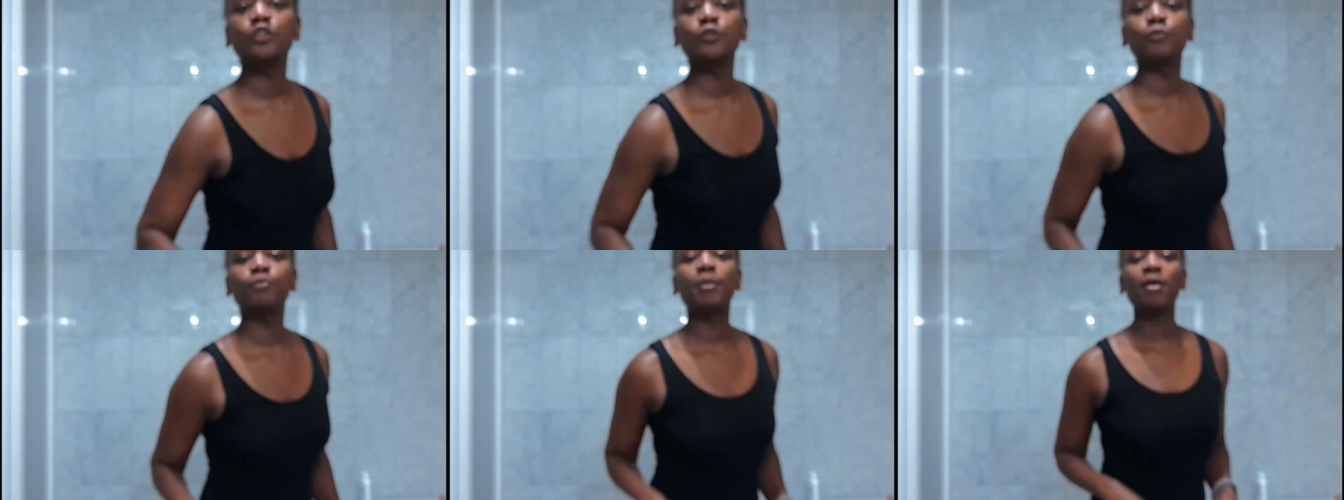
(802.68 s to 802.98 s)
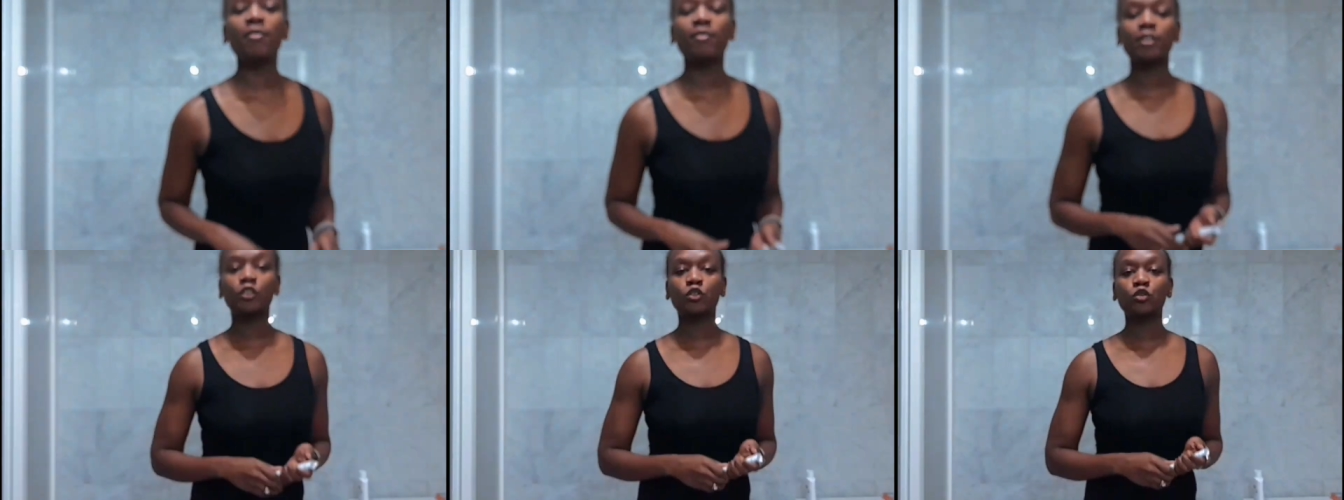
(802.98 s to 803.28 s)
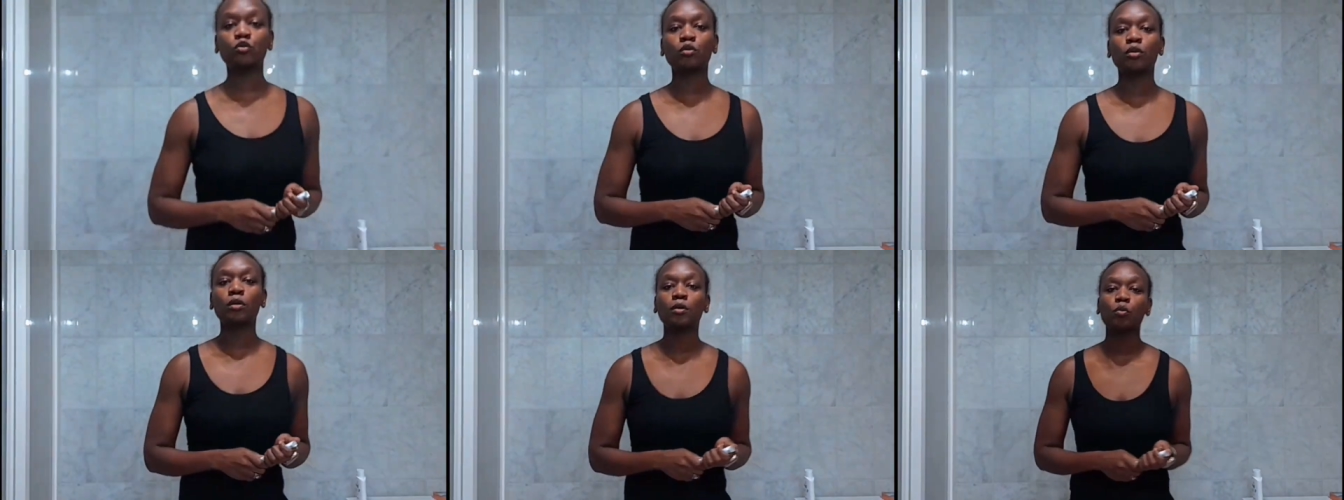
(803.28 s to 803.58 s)
married to
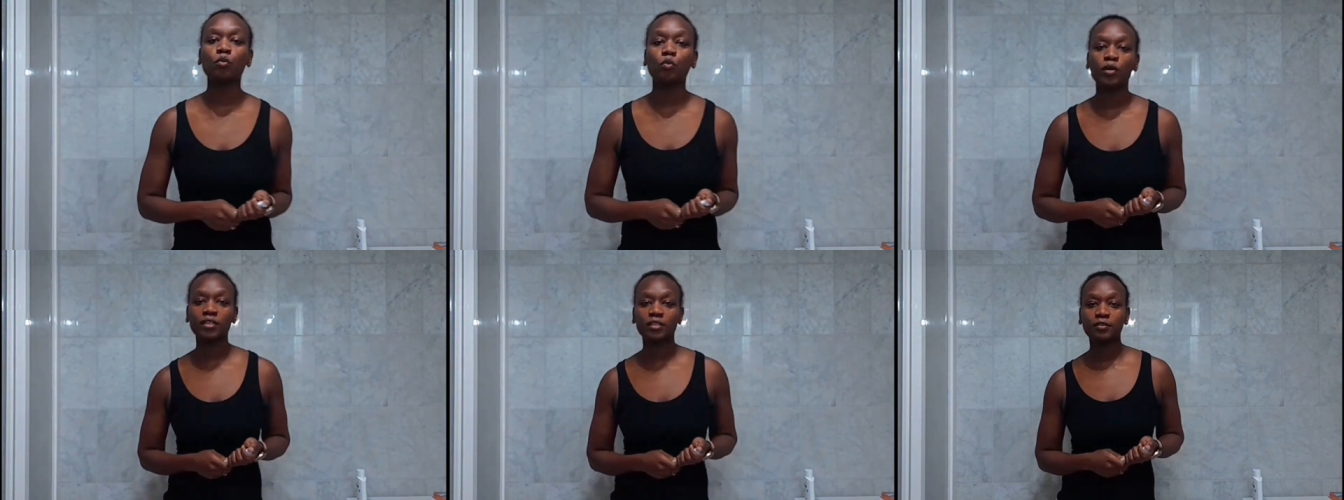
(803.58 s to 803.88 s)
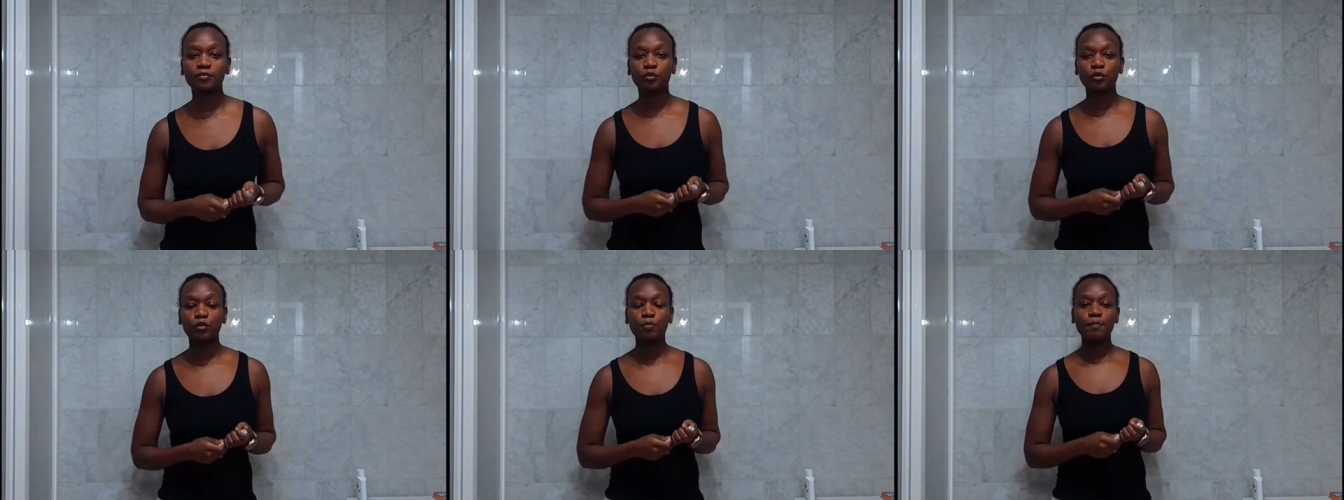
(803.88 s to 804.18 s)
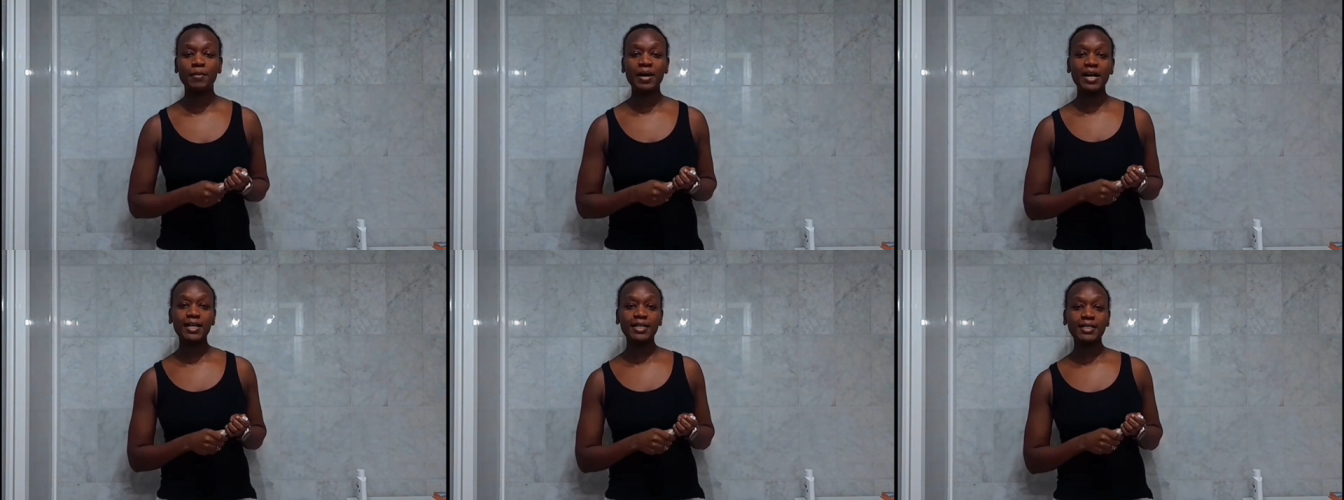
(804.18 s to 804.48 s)
a wonderful
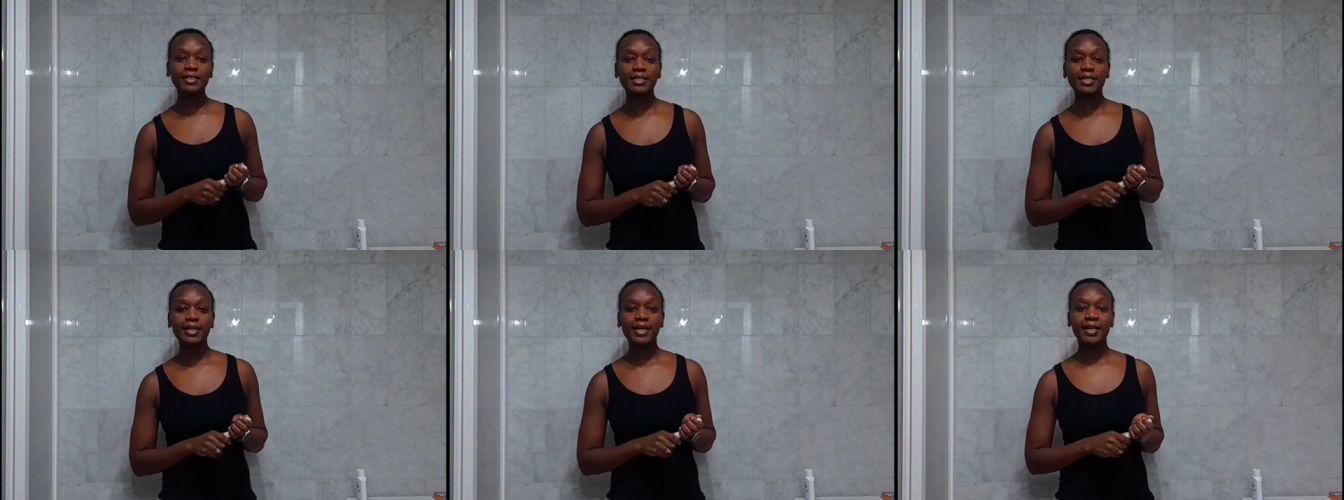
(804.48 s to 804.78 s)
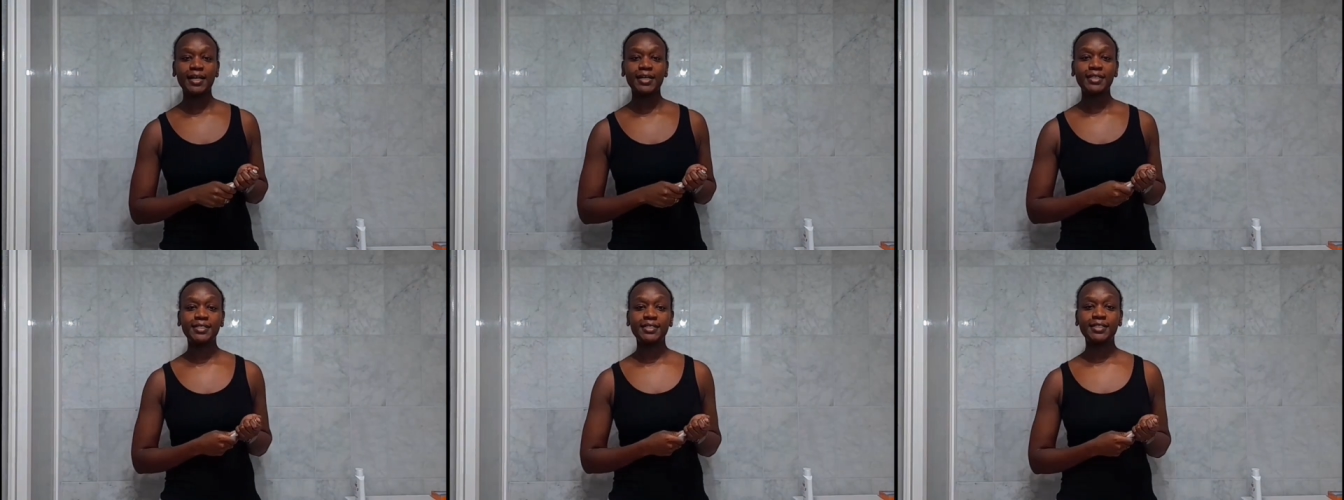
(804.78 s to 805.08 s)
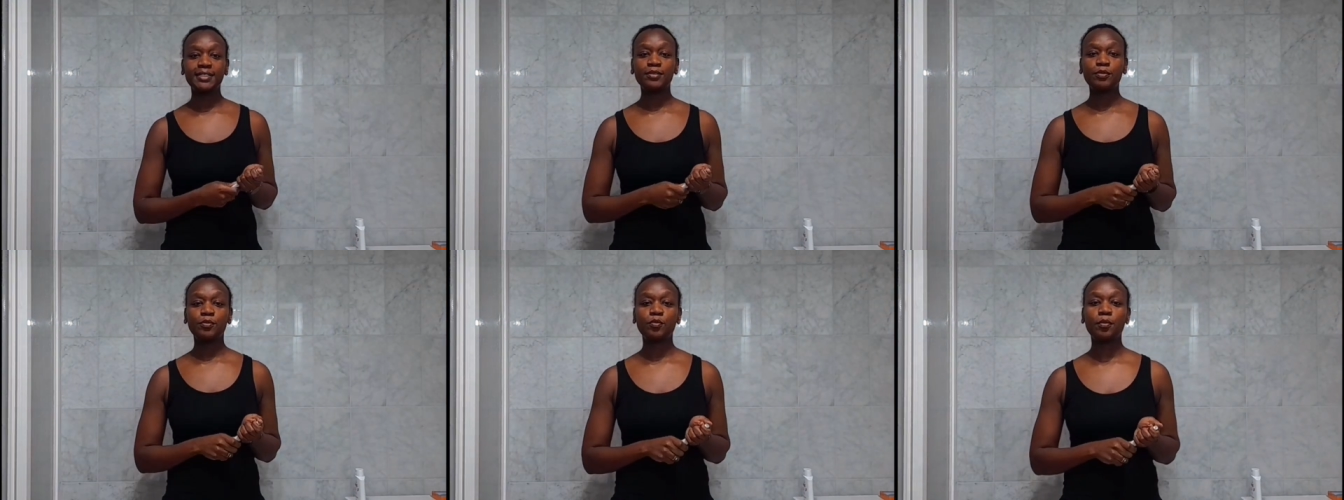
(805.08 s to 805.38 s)
man and we
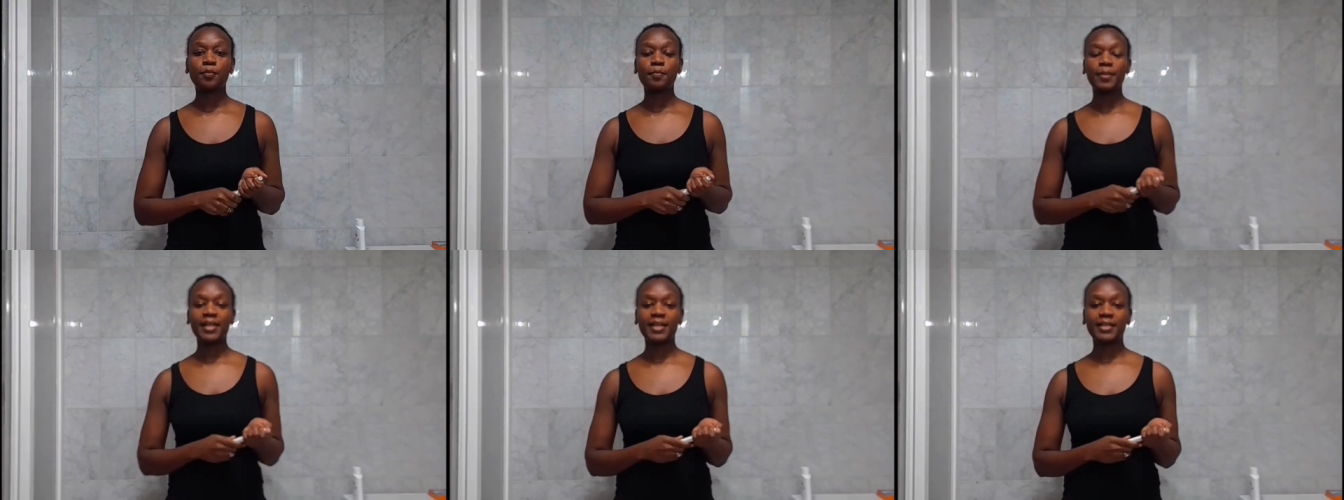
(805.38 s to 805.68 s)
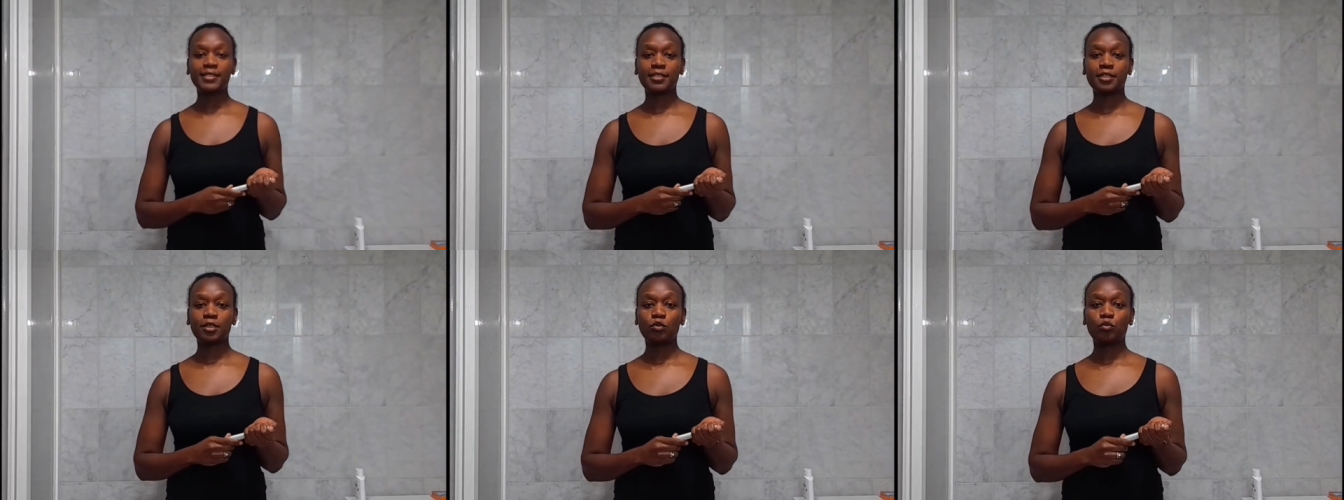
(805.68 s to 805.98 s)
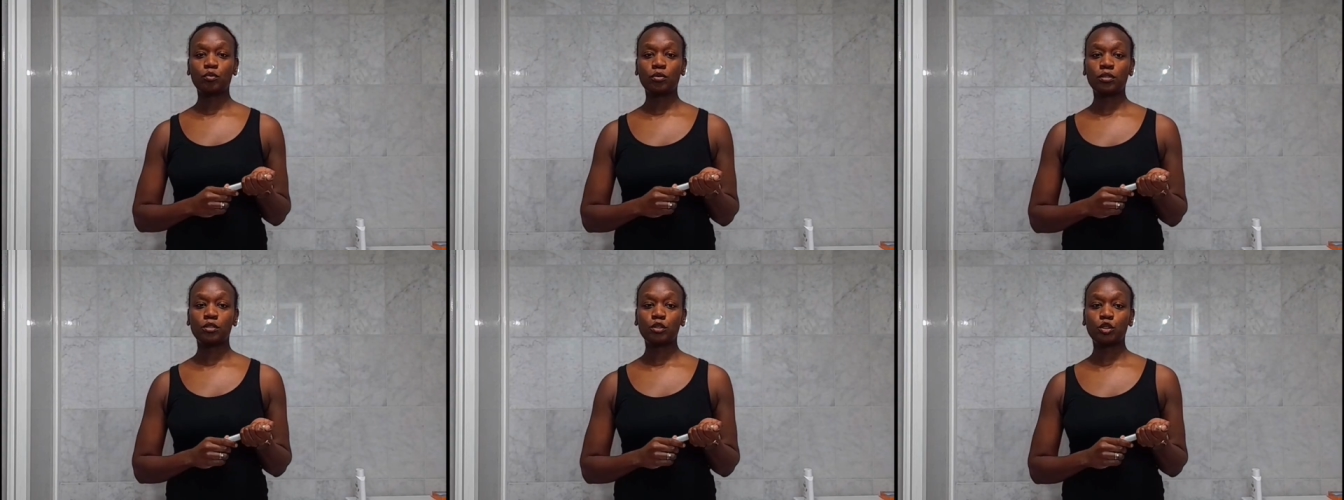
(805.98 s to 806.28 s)
were blessed
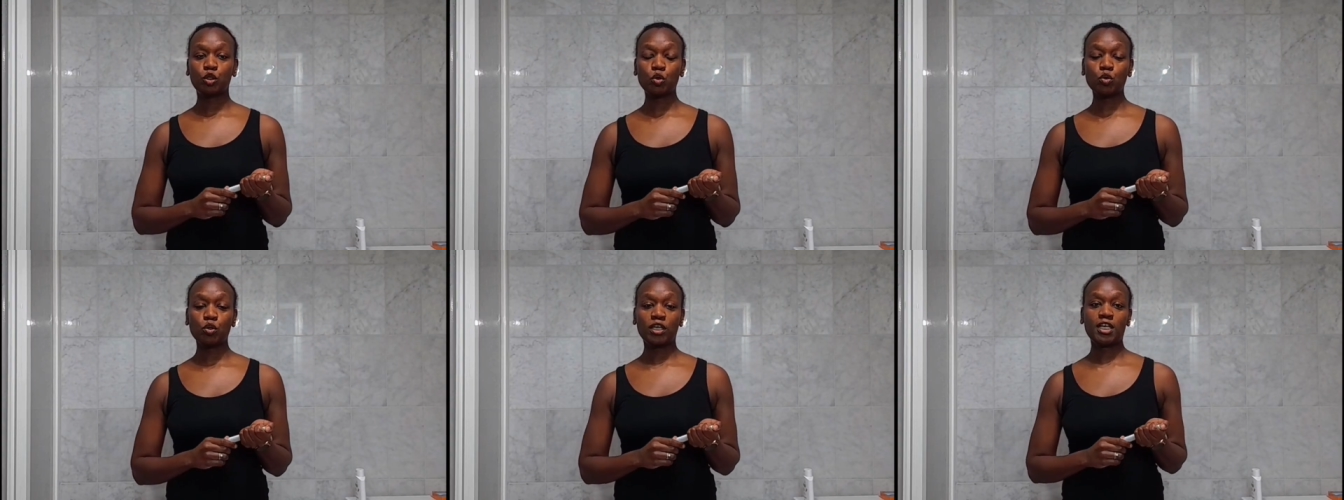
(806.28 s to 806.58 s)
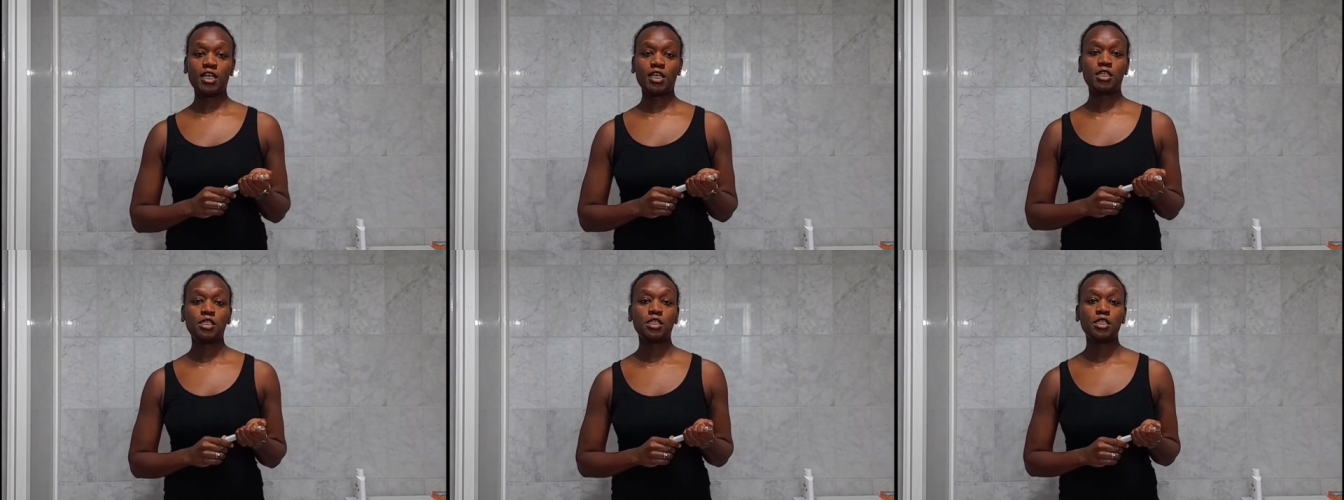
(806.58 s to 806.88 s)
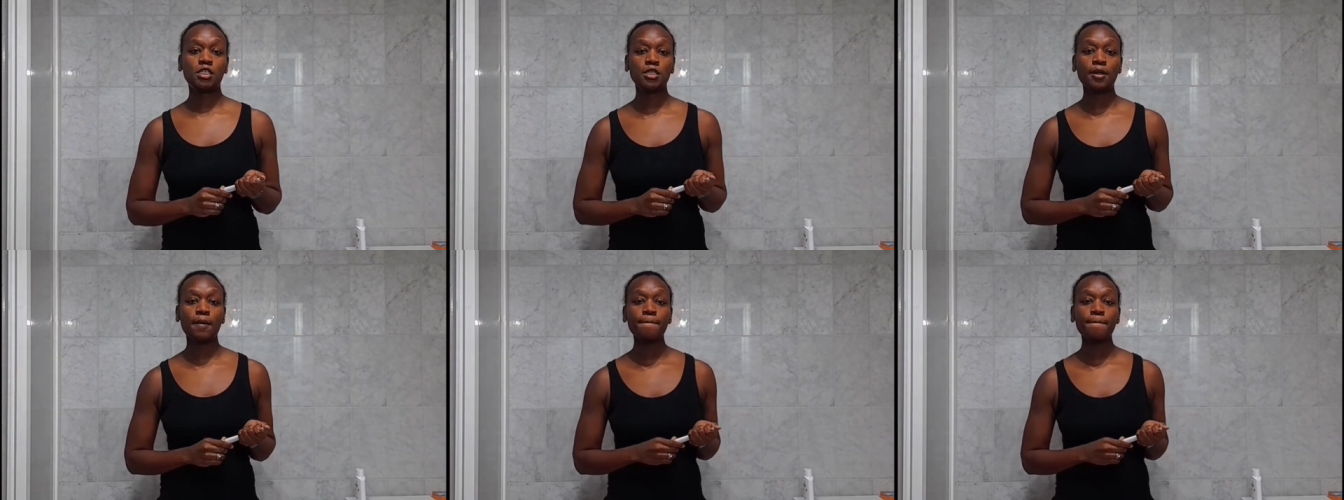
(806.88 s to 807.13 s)
with two kids.